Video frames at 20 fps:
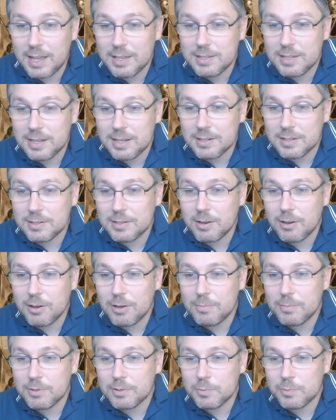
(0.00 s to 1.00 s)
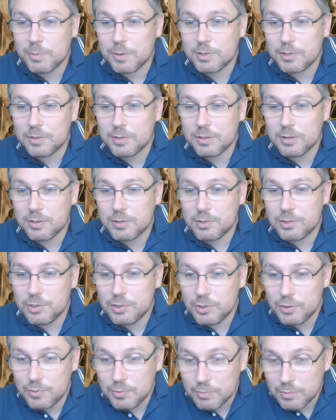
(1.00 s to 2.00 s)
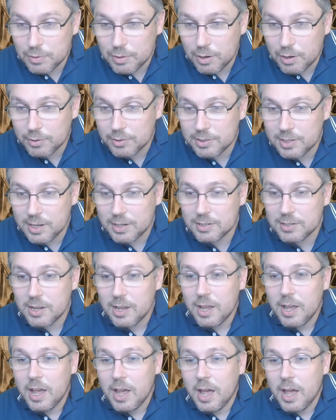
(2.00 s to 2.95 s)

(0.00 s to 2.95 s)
is it time to switch to the Dune content?